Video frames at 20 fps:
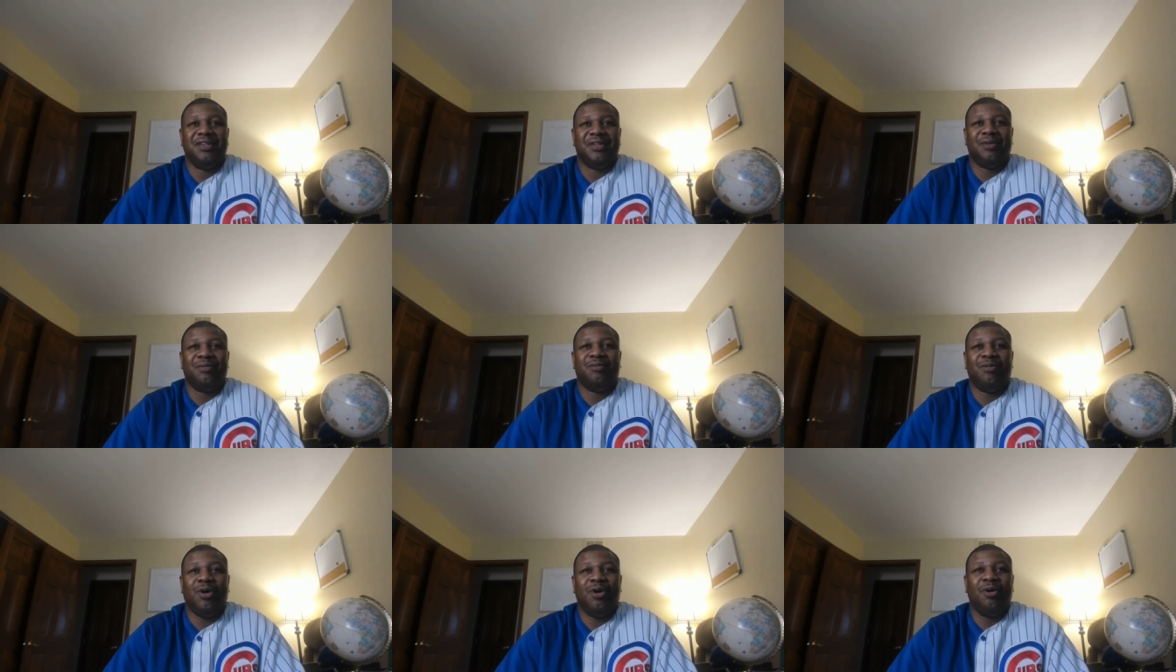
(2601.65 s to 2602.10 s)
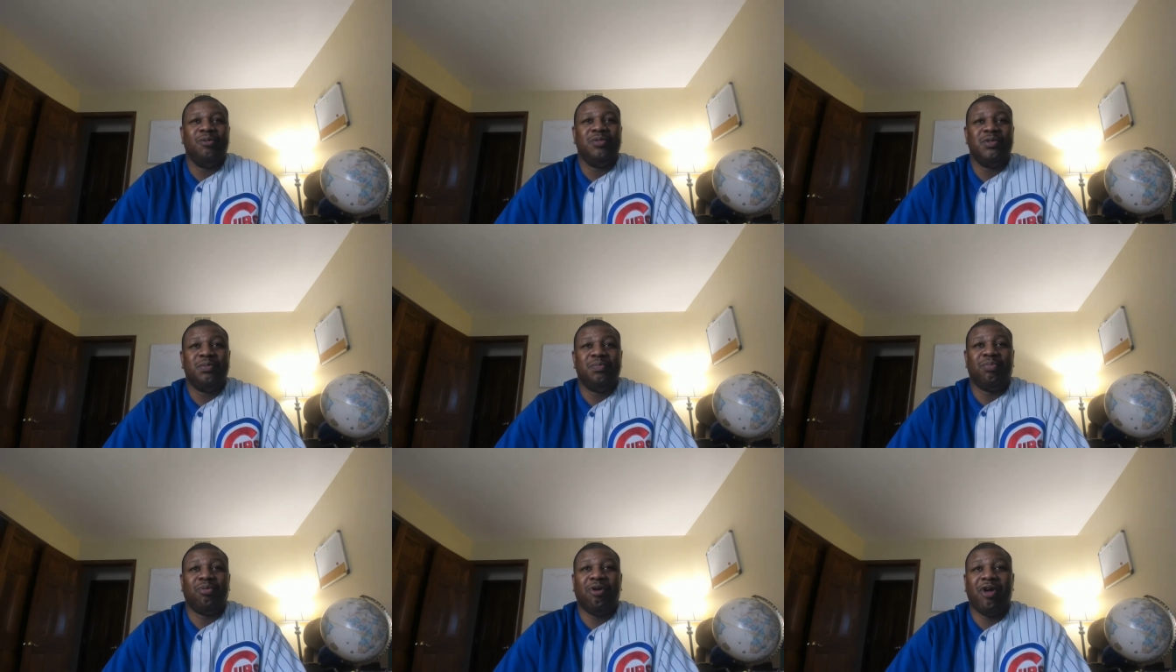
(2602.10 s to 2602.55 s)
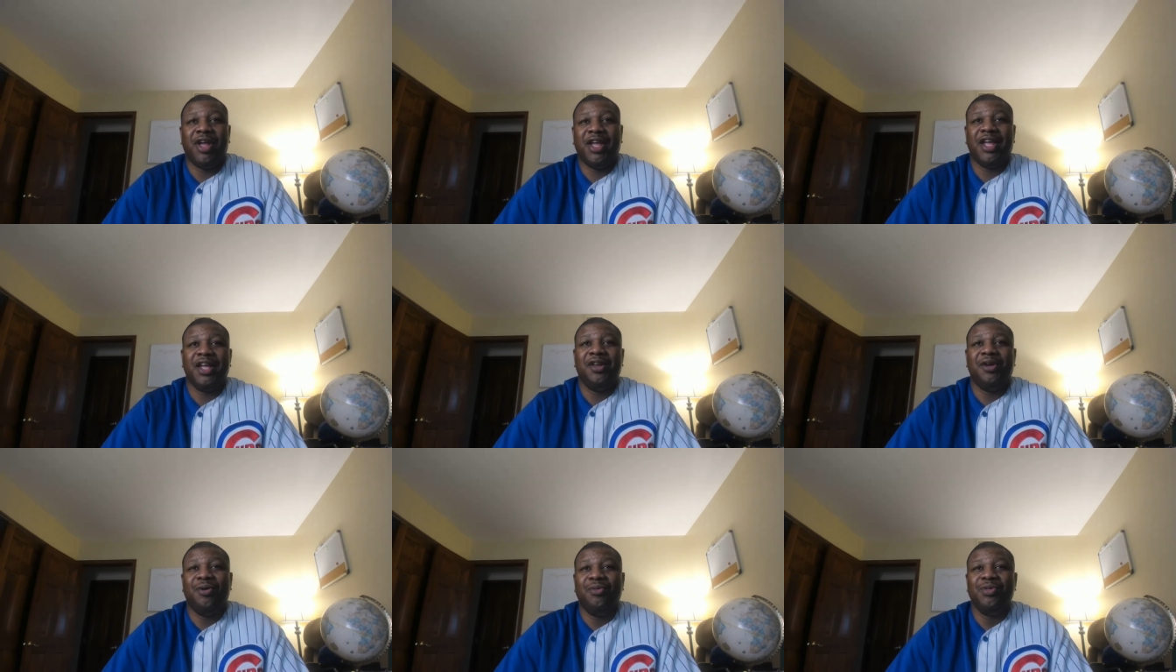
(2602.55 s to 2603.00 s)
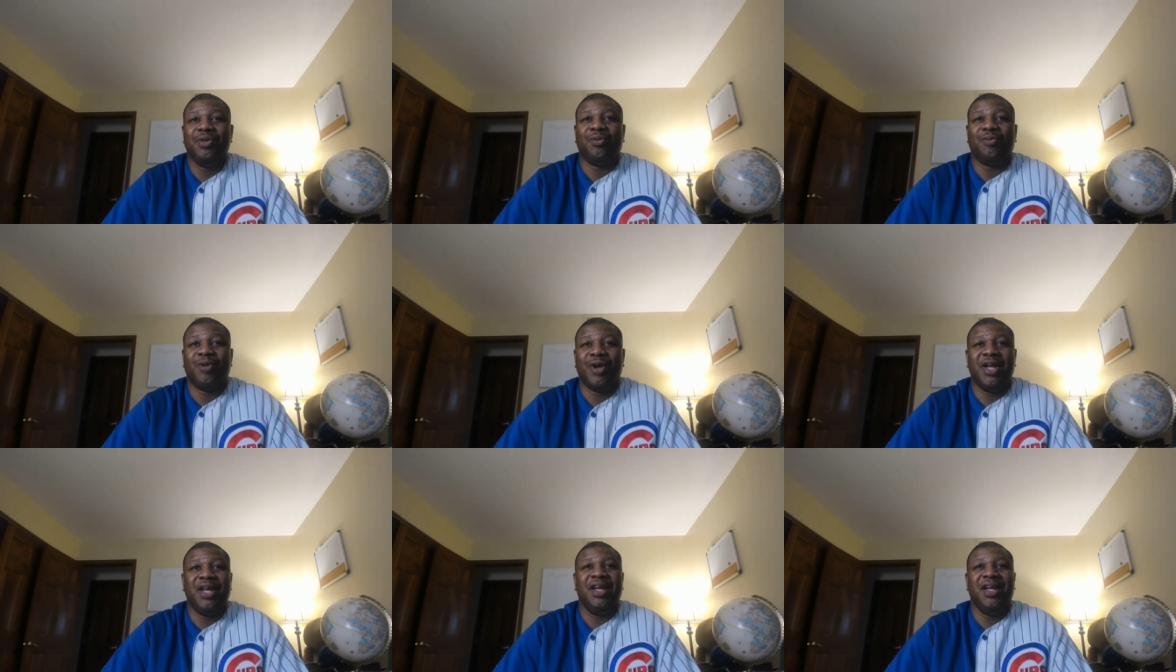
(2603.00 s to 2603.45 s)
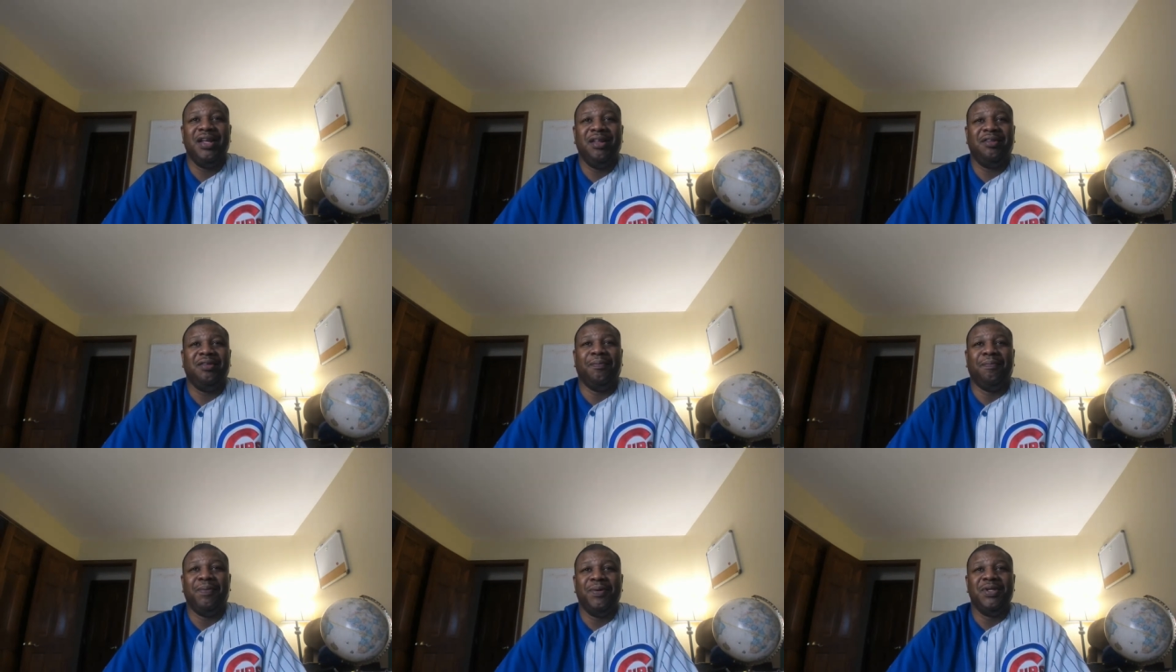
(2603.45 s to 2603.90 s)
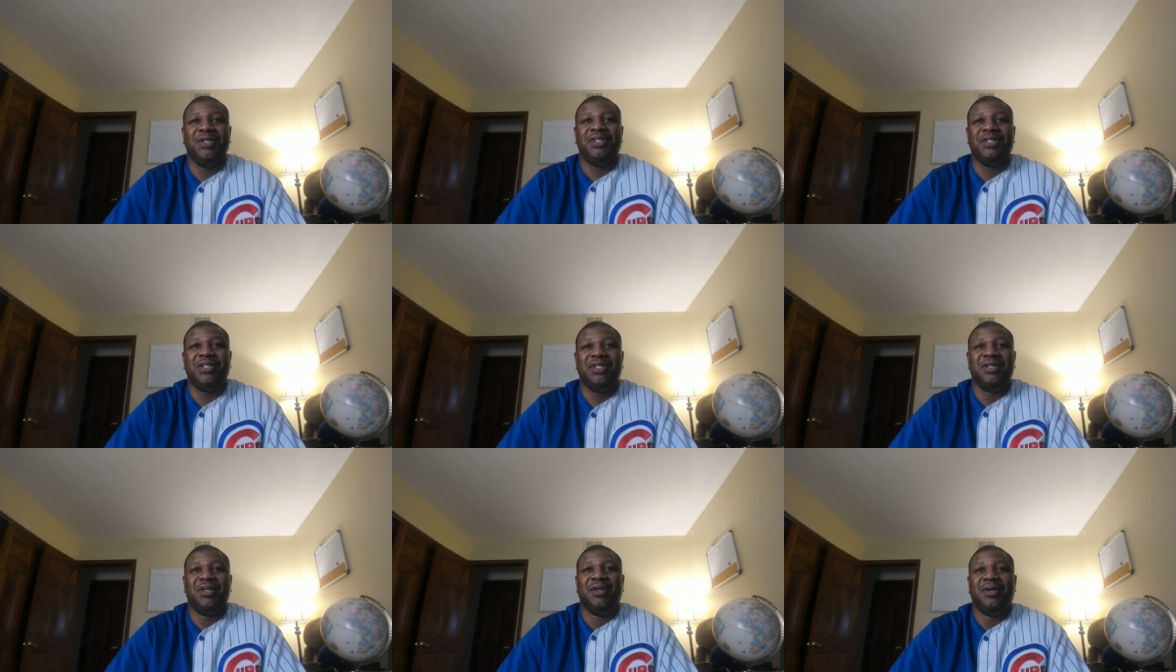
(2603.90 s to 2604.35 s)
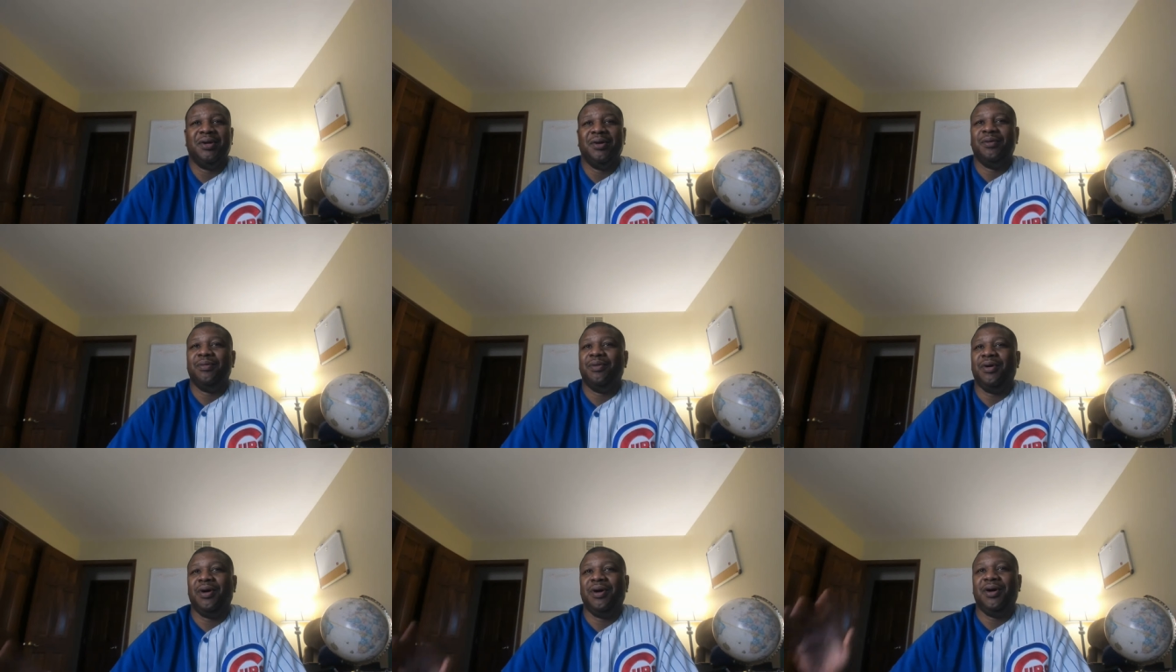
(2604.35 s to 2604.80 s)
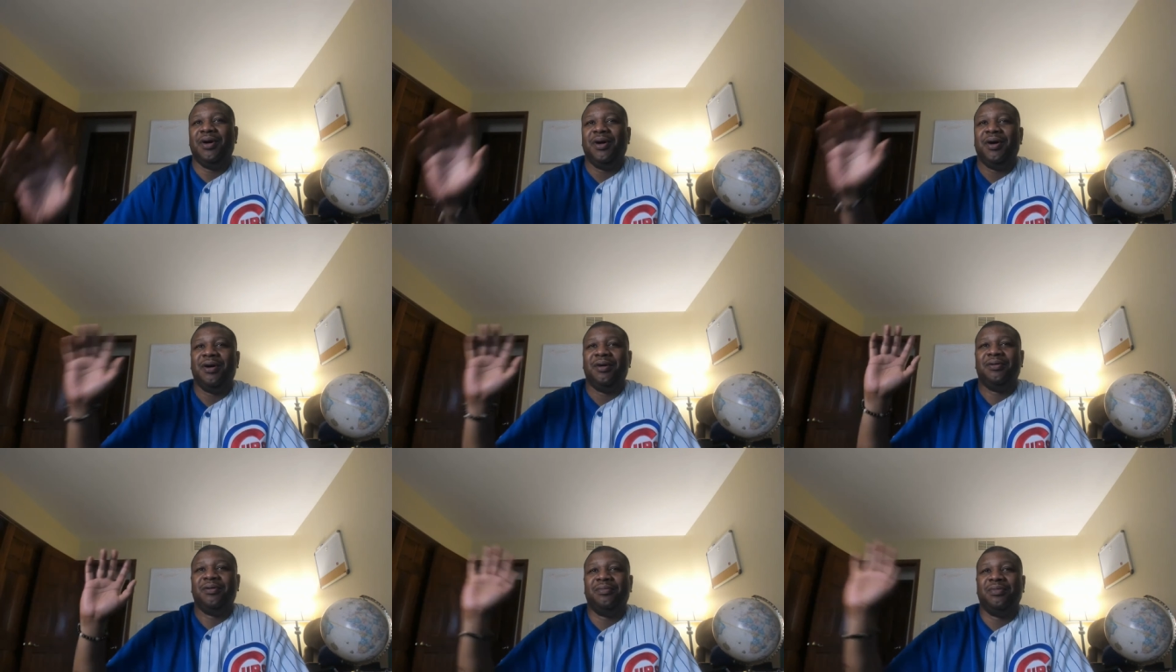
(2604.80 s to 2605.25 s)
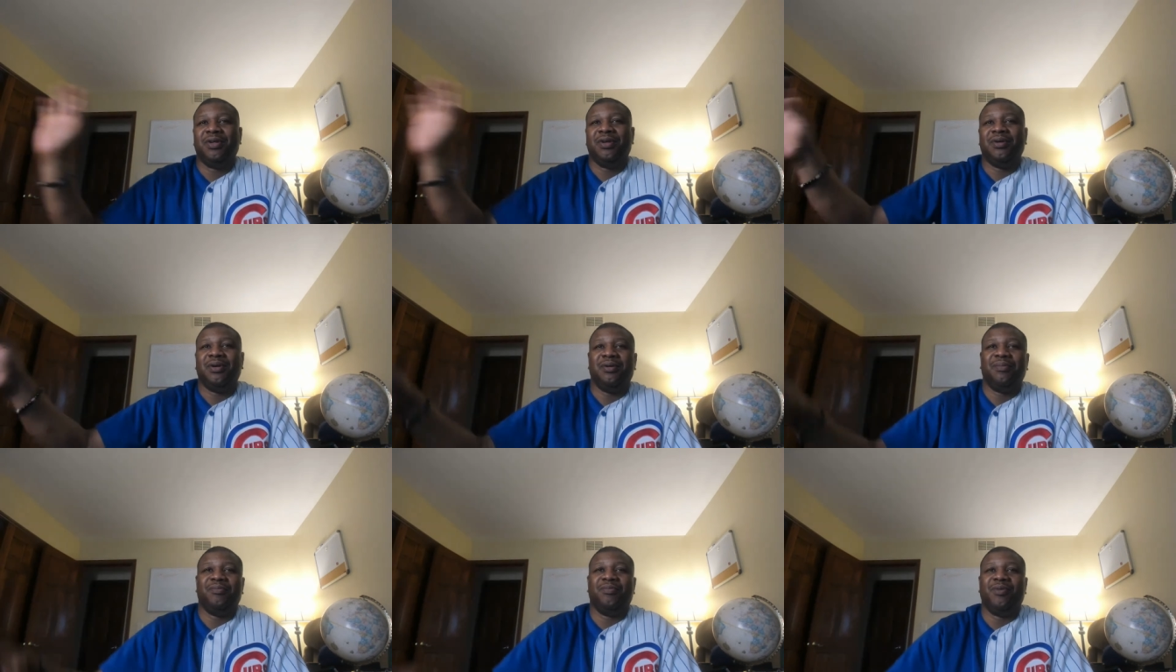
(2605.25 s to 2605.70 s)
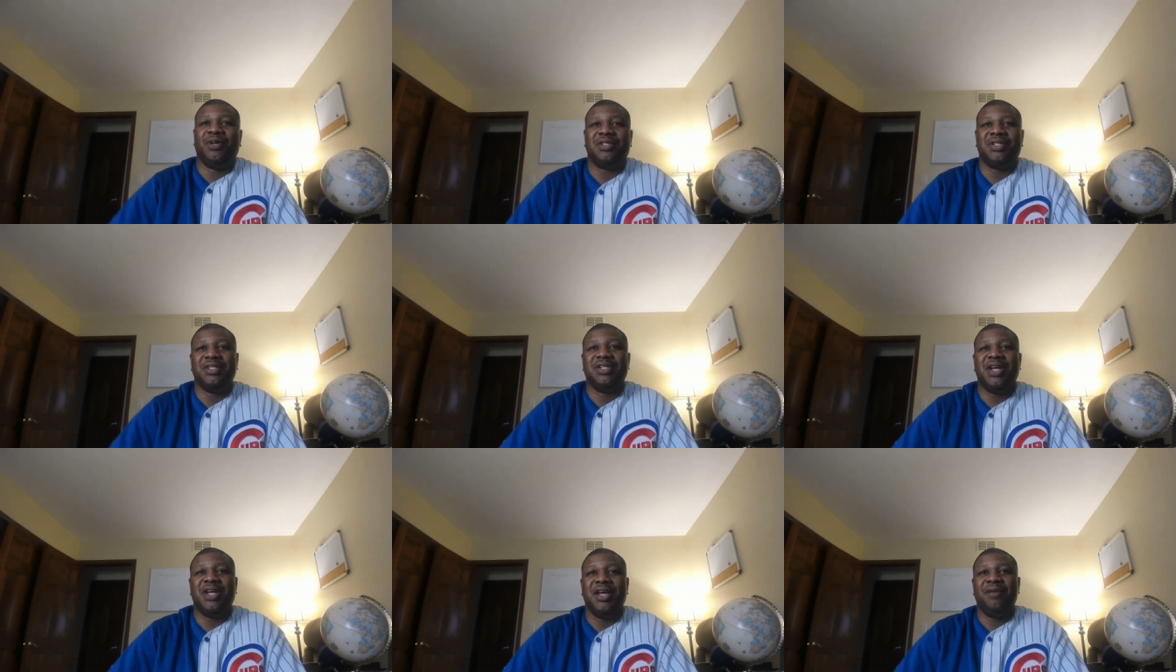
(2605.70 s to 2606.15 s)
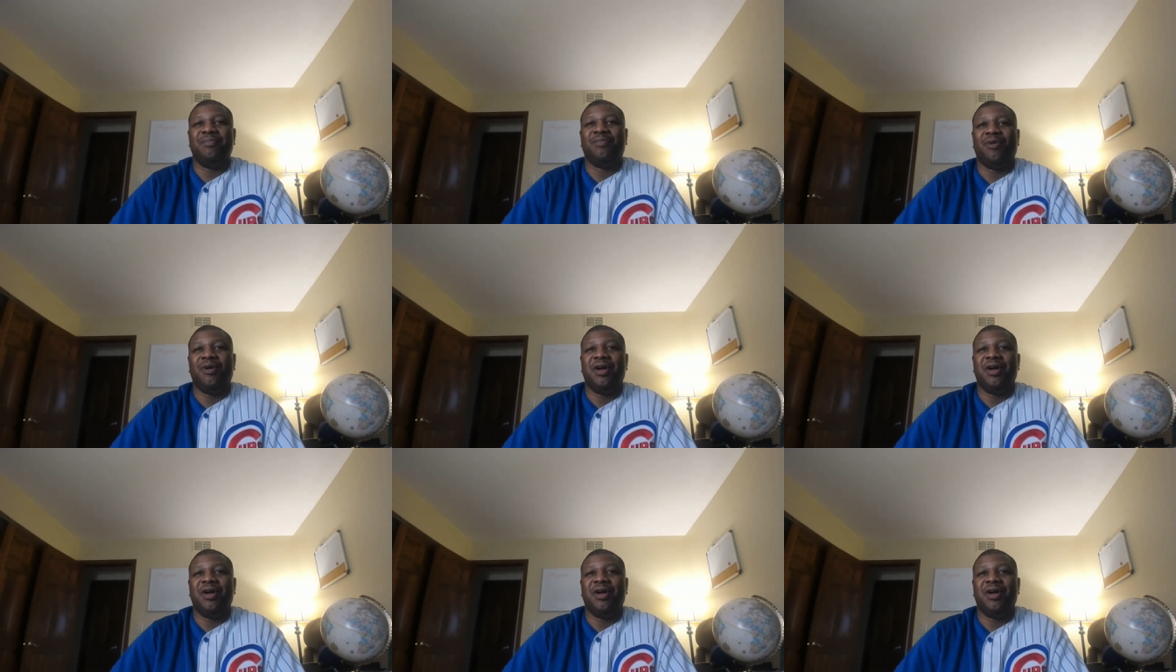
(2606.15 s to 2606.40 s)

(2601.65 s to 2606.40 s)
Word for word: The ropes breaking on the ring to push uh, uh what's the name?